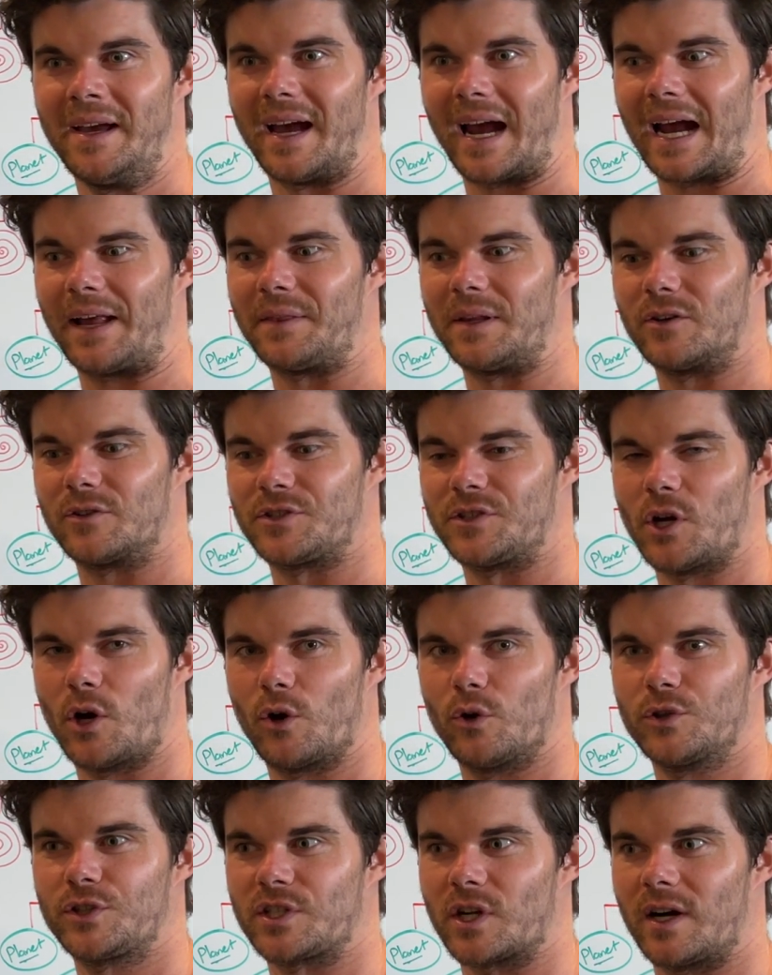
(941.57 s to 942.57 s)
and there's
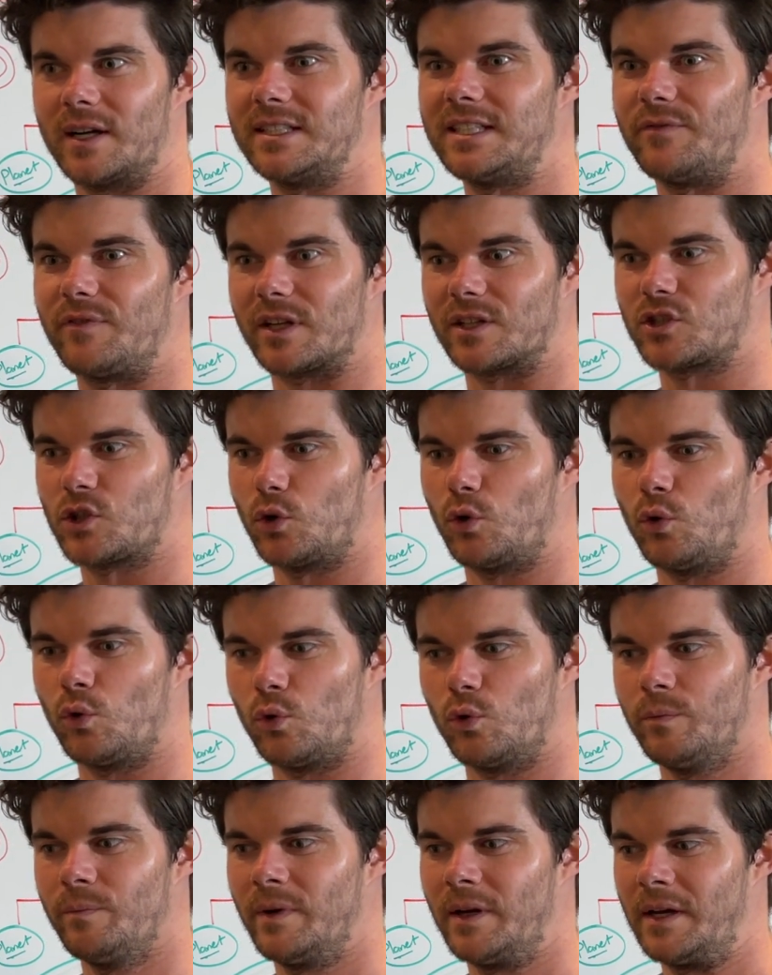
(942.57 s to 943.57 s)
no scientific
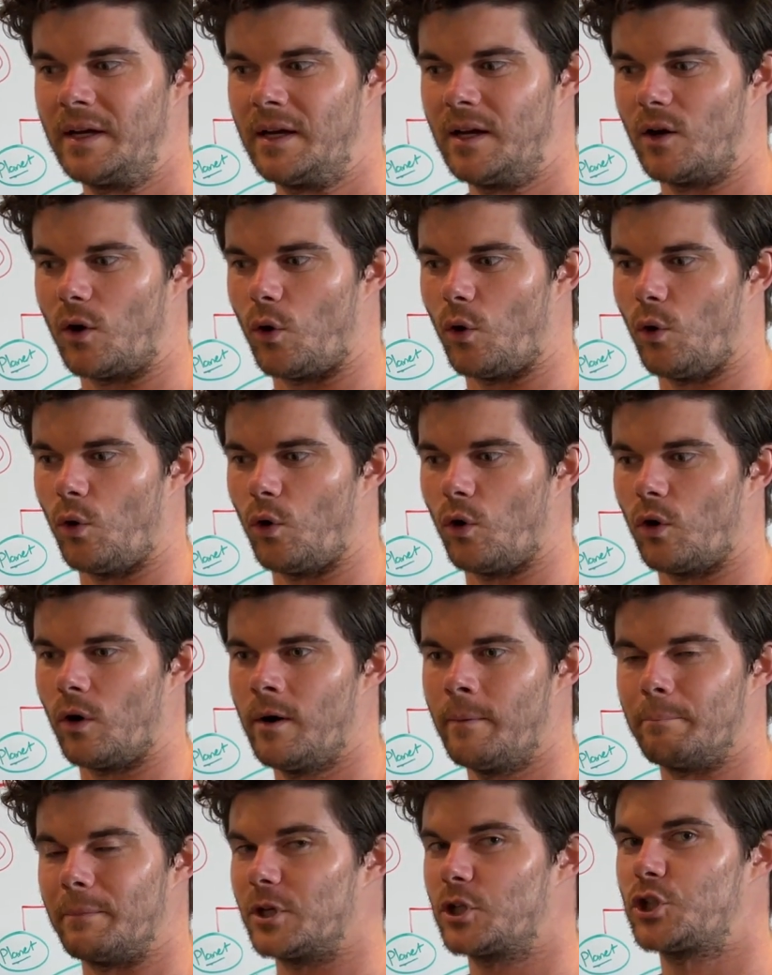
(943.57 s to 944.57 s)
tool or
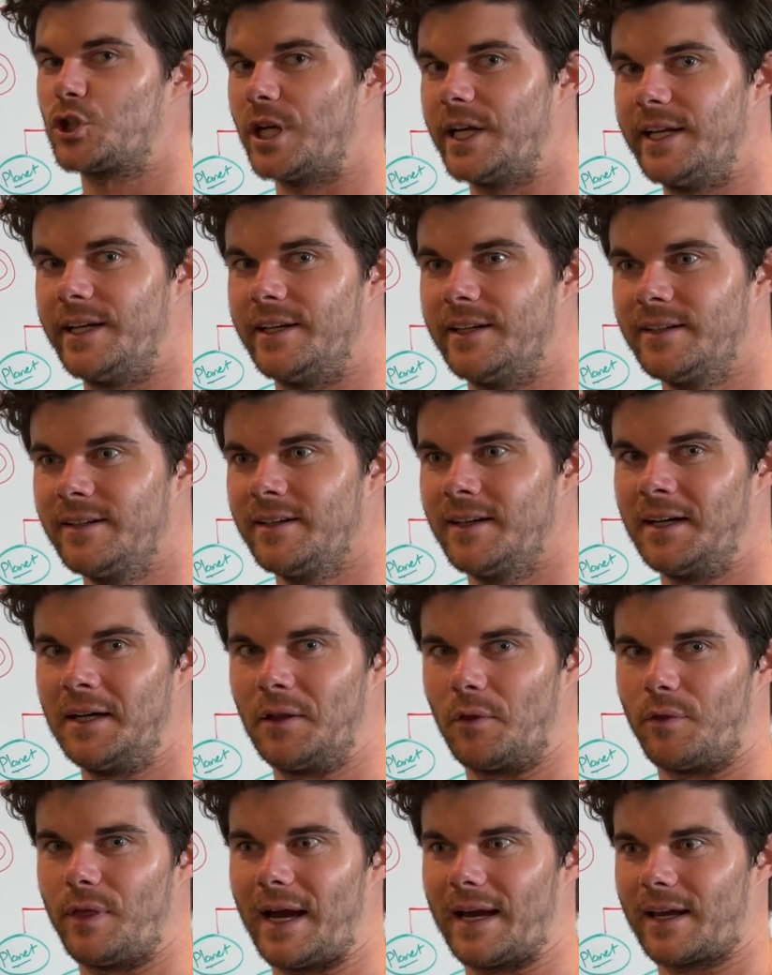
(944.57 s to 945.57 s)
machine
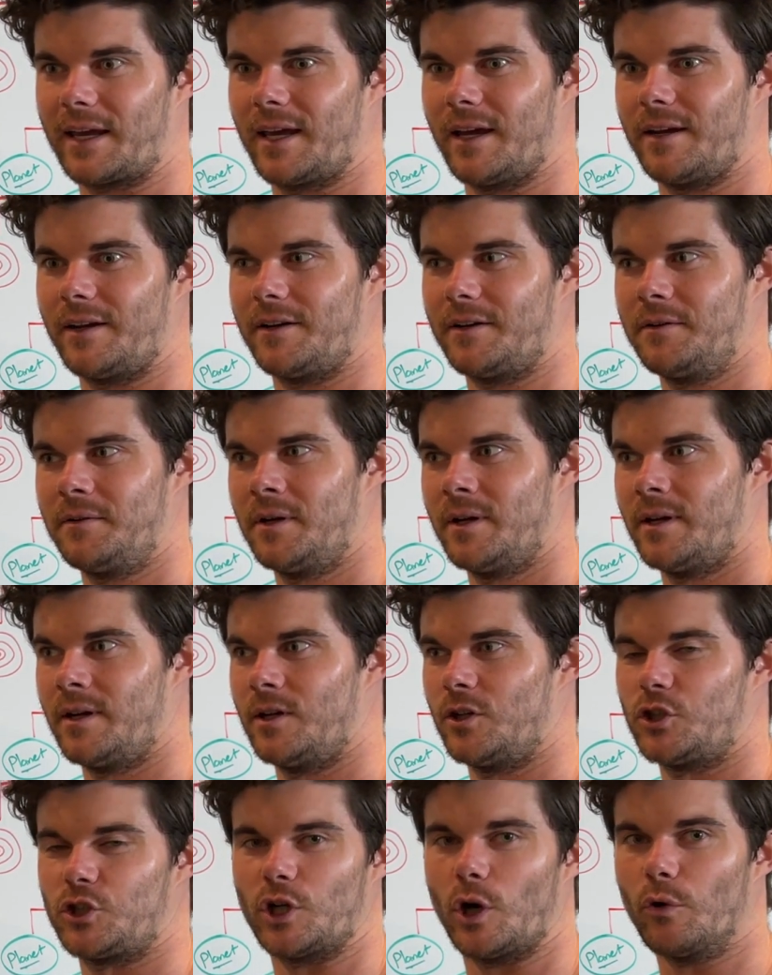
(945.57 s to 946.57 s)
that can
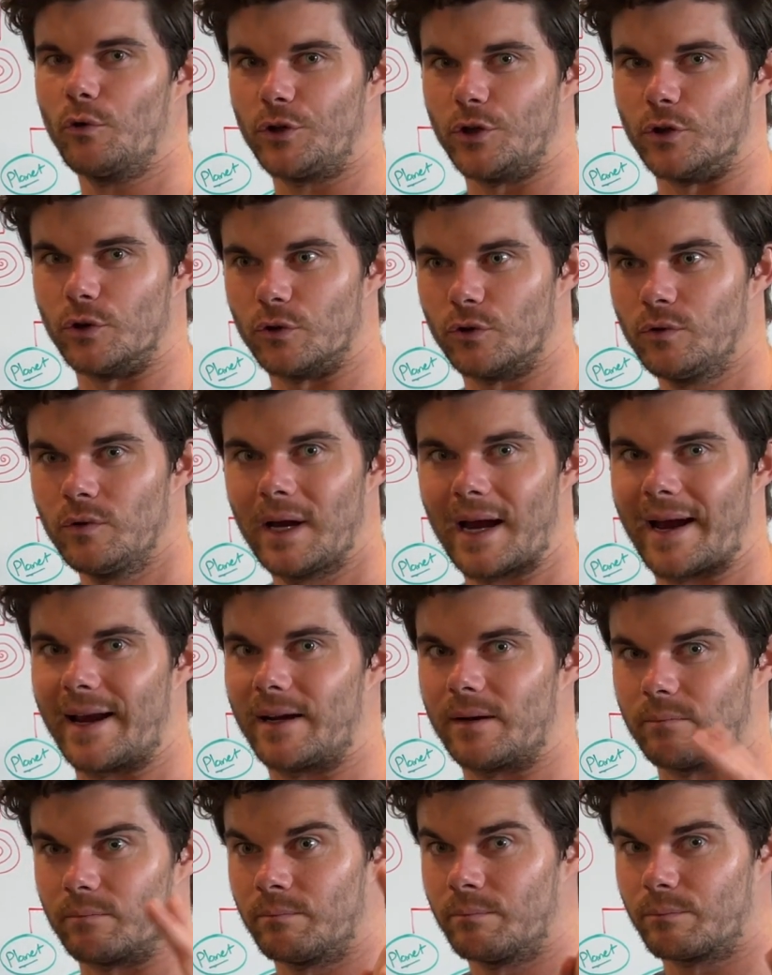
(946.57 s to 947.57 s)
show you
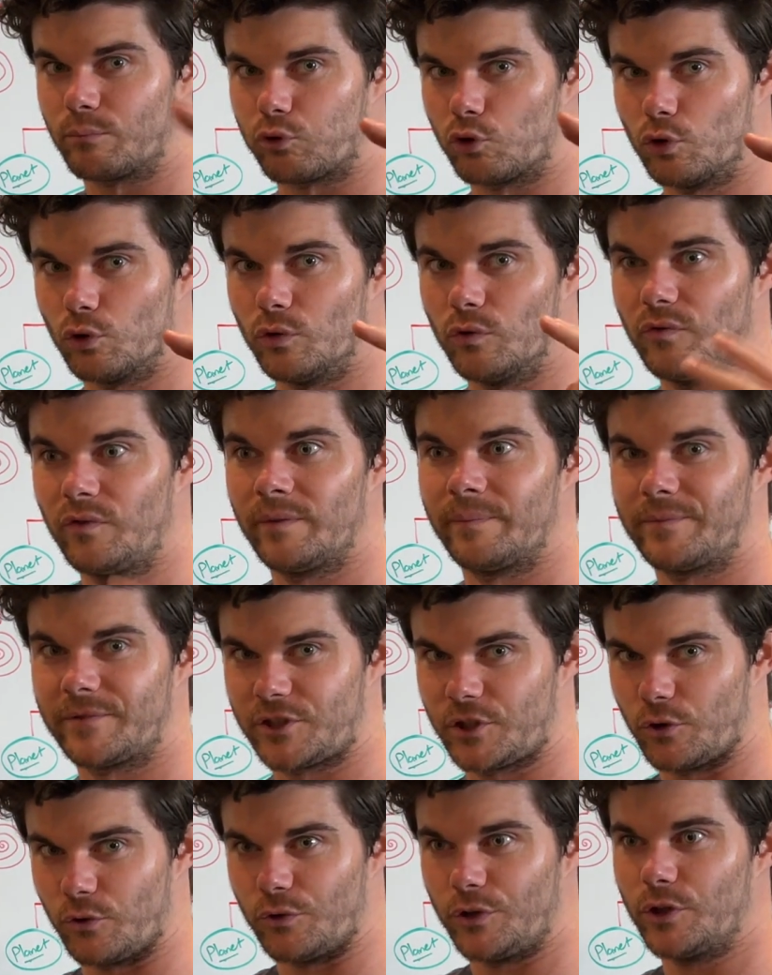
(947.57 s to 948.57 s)
and prove
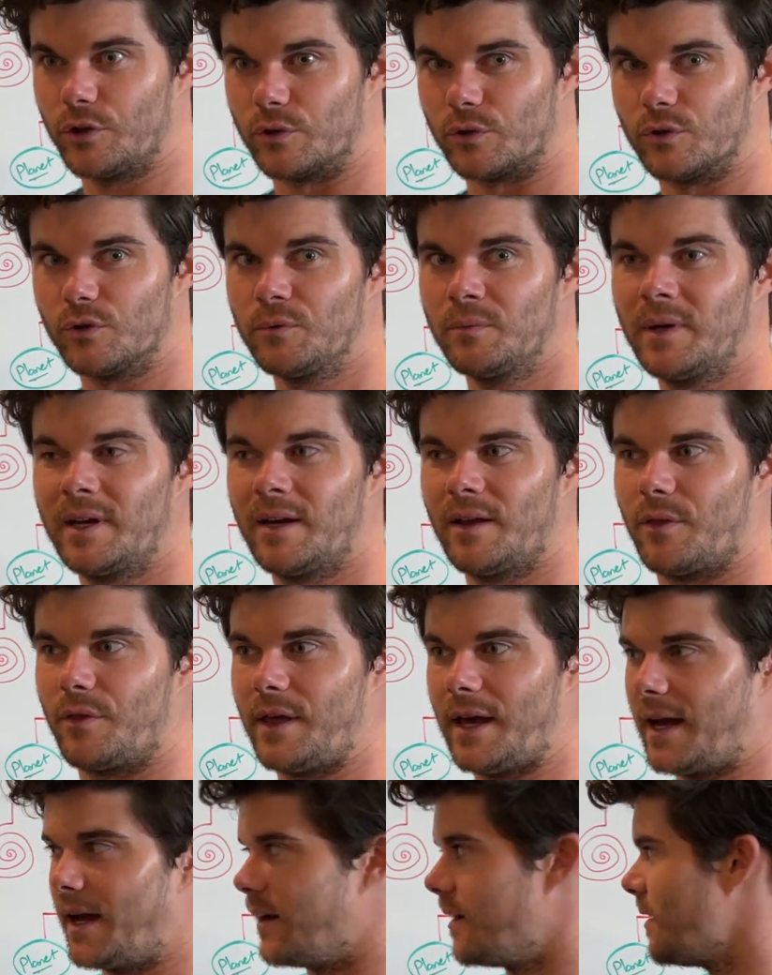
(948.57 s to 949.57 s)
to you
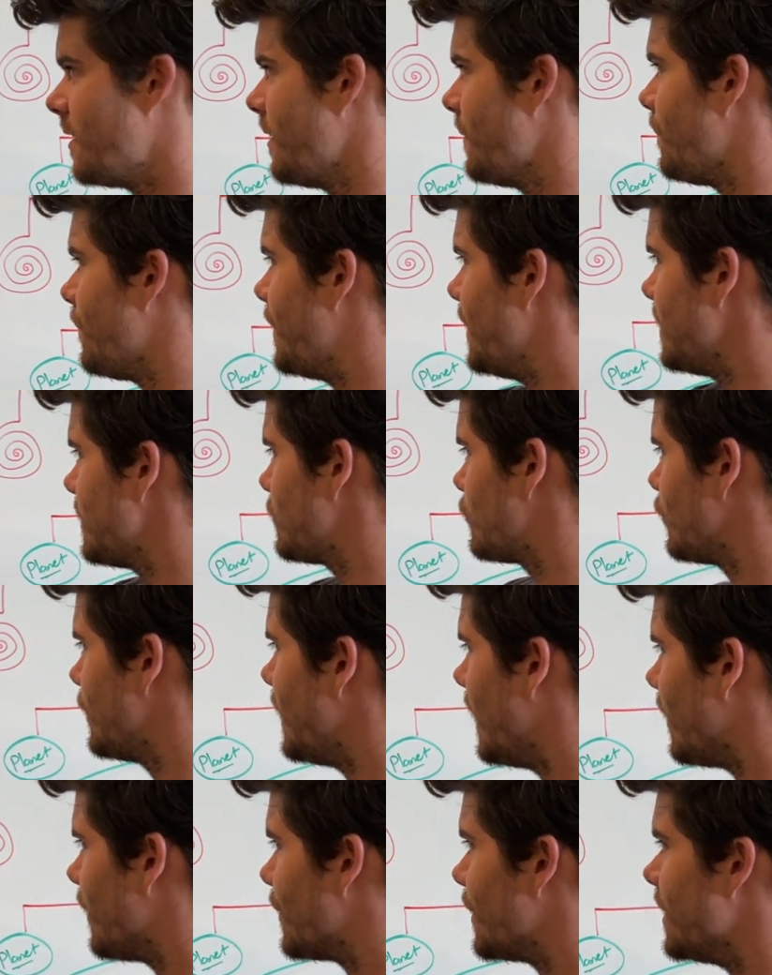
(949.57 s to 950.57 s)
that this
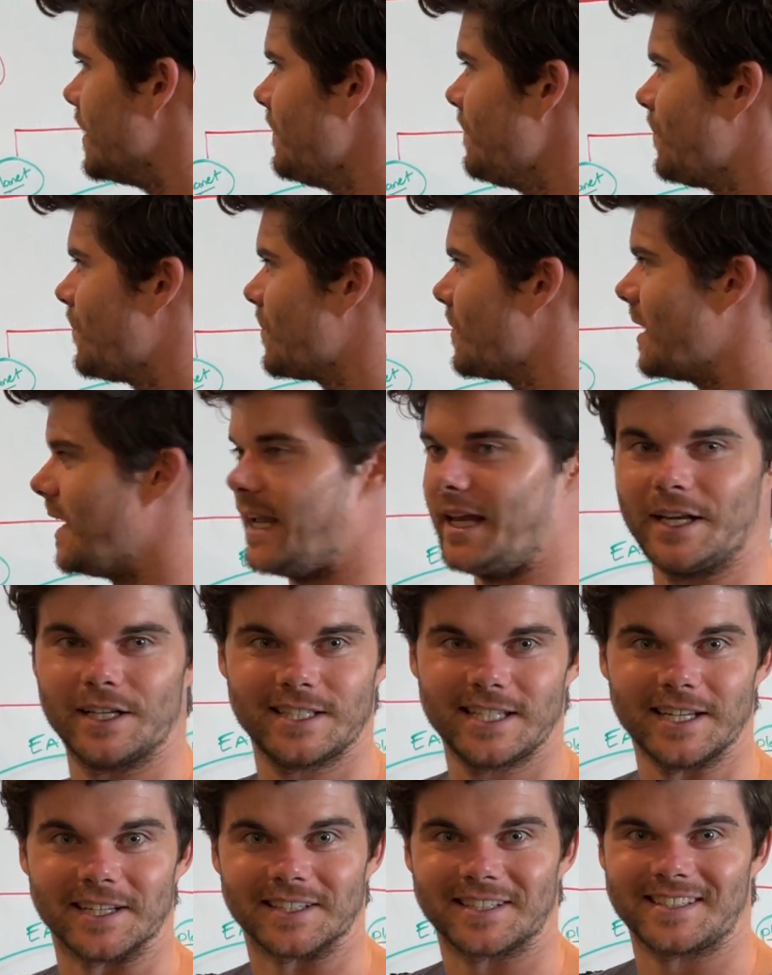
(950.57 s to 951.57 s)
reality
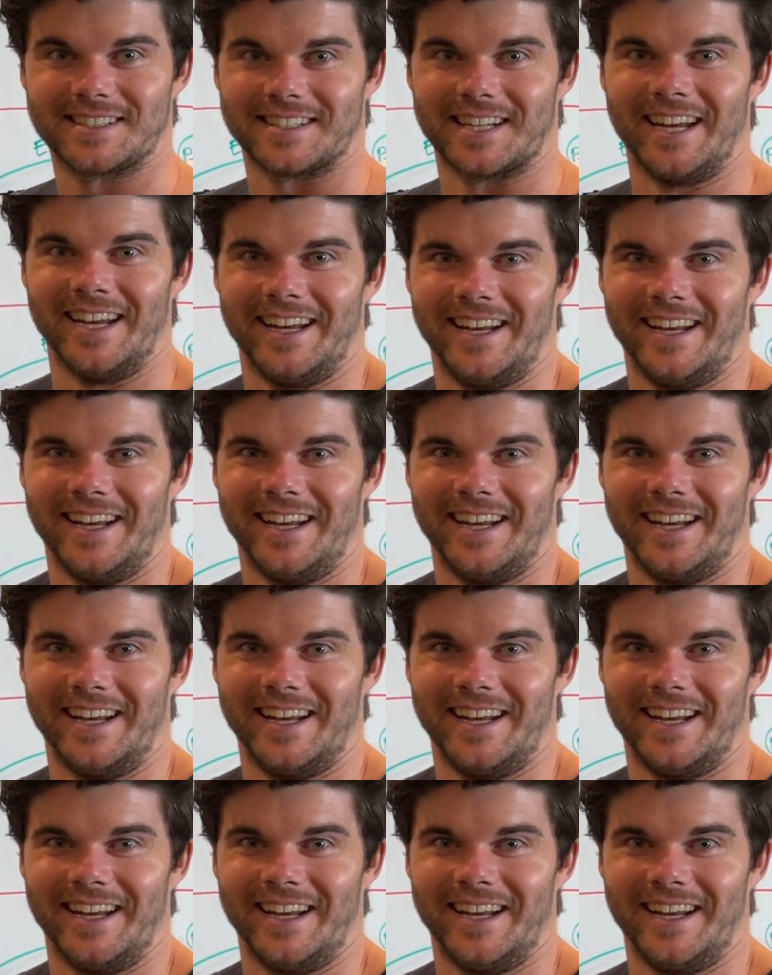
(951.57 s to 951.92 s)
exists.